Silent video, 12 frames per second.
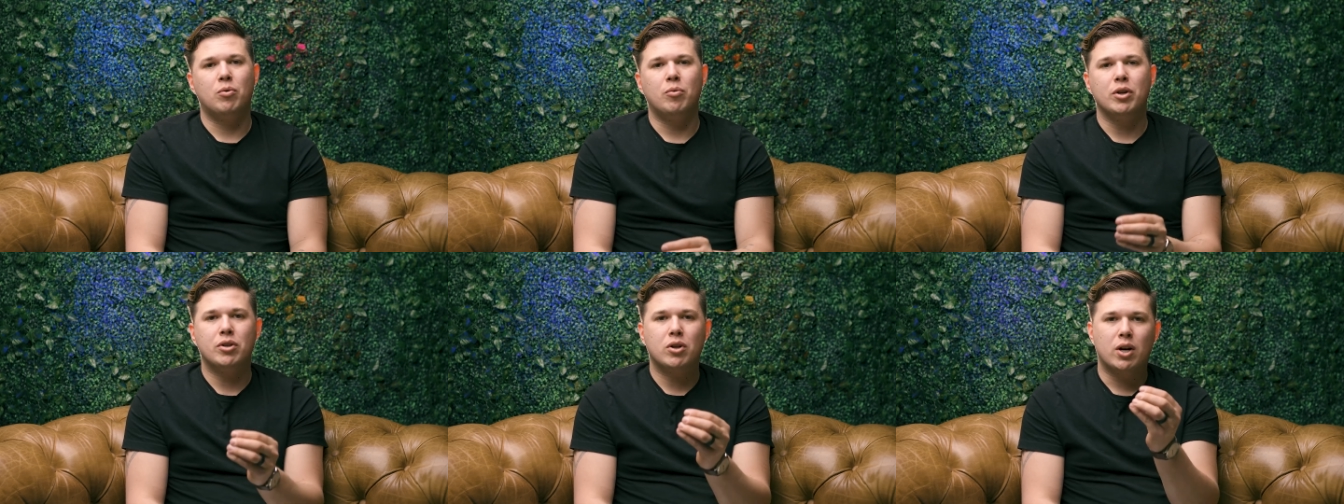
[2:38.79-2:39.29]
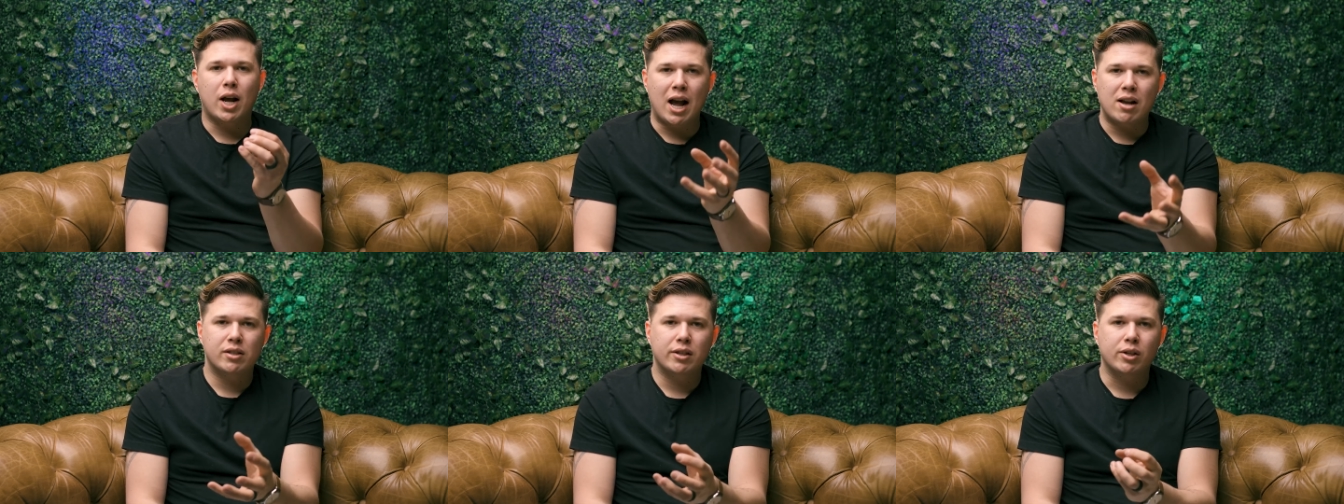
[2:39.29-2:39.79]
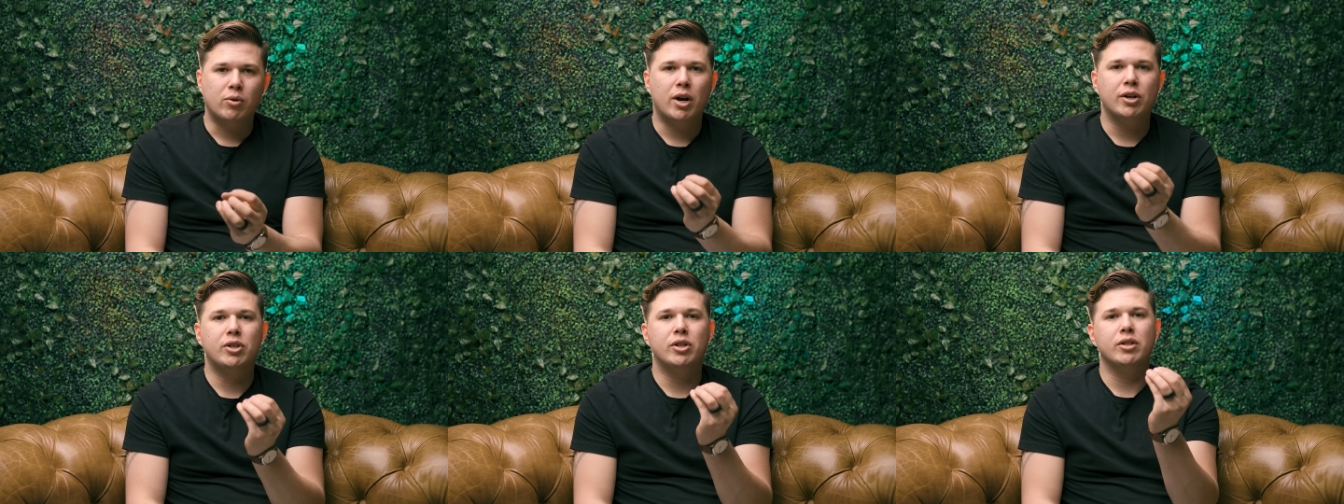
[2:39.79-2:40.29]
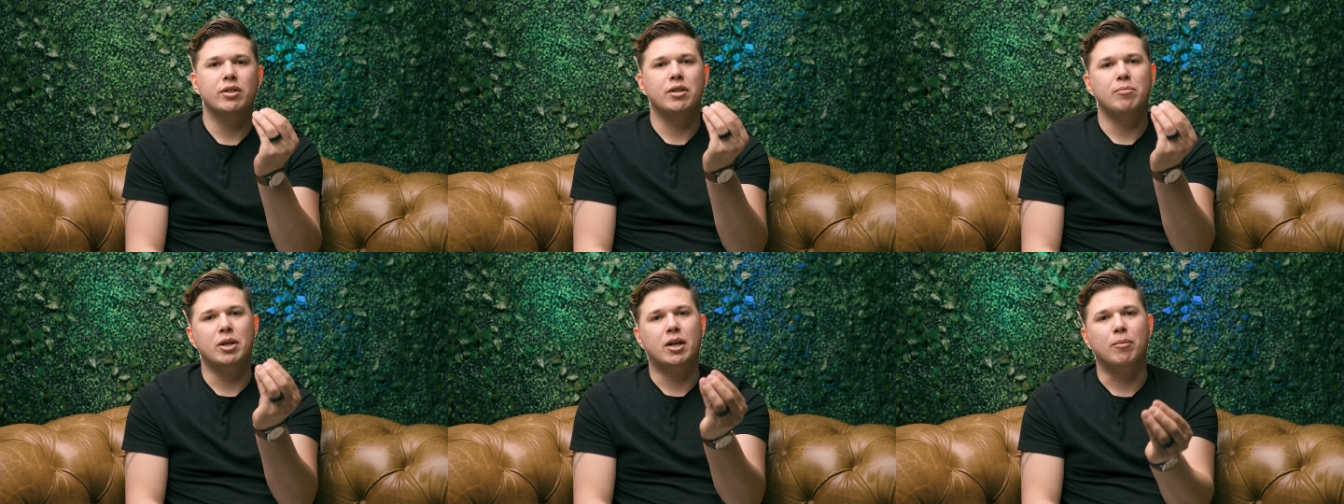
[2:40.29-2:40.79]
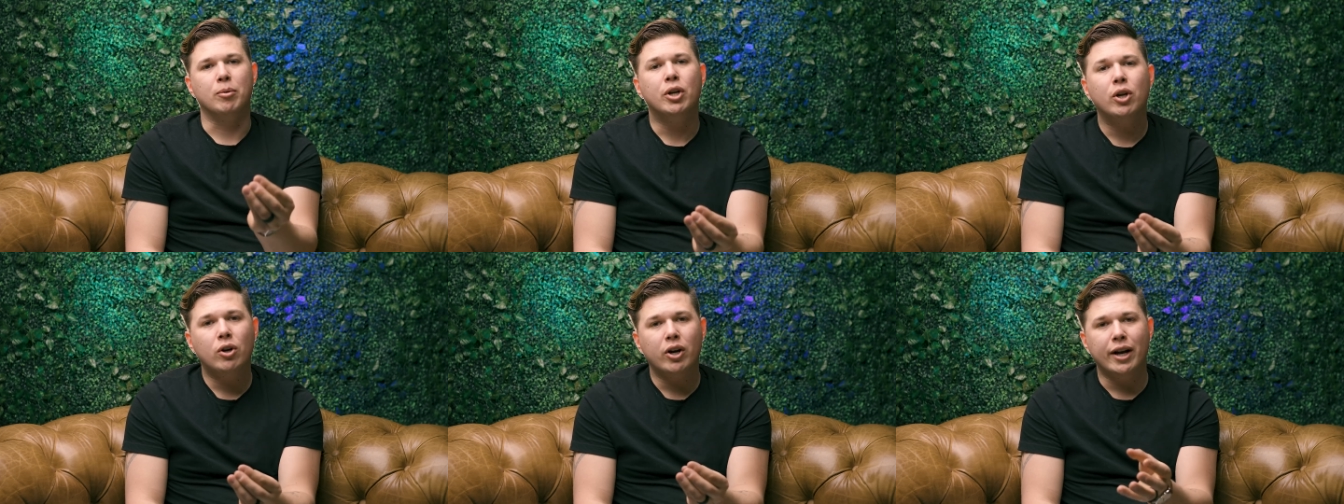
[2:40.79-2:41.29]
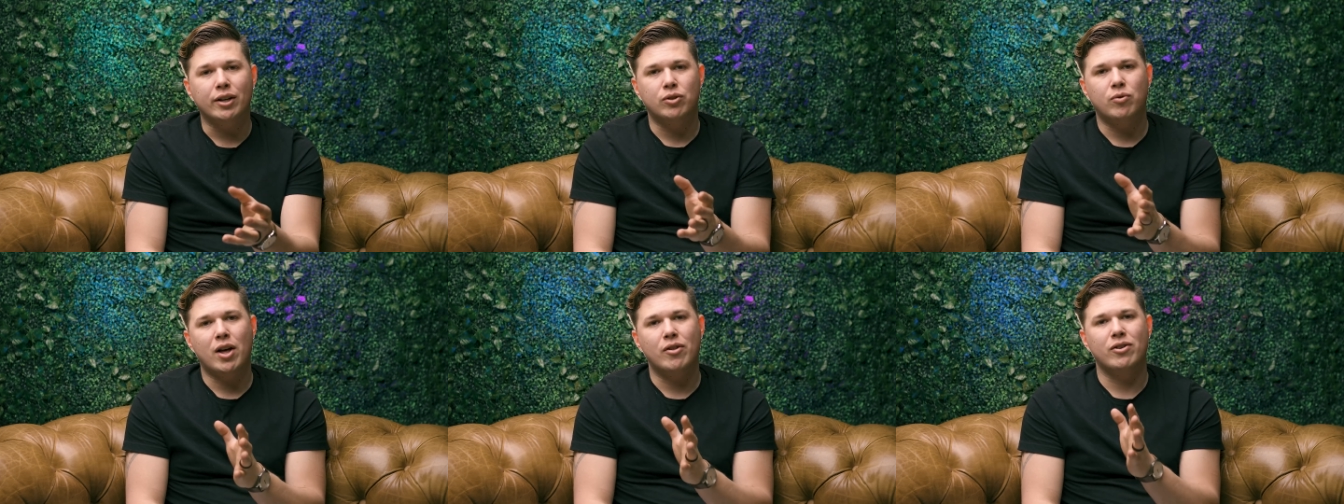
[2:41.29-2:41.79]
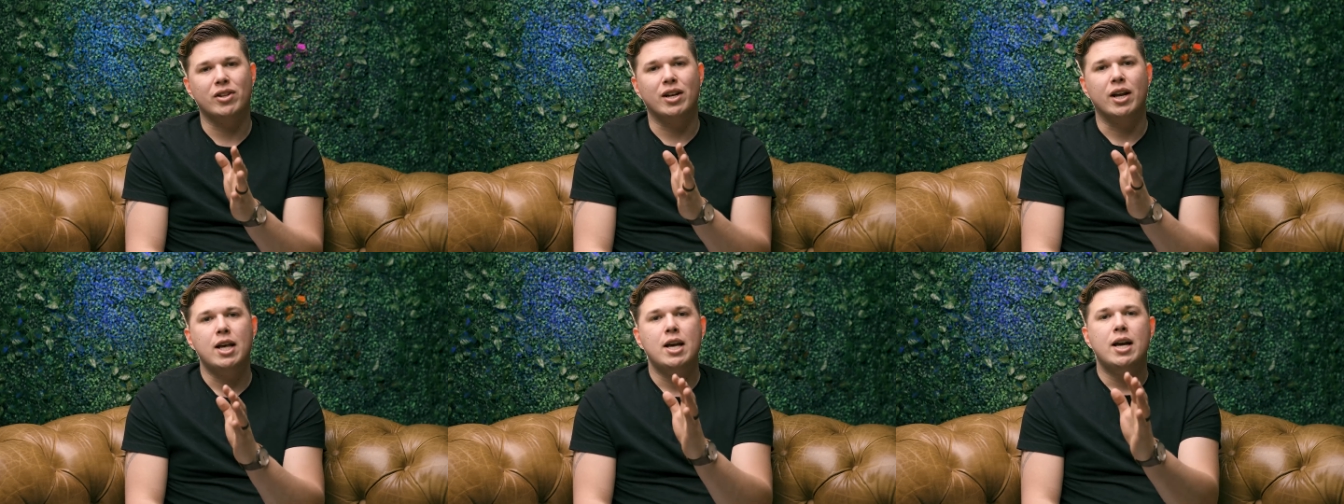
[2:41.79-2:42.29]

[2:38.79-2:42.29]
when we start asking questions and become curious rather than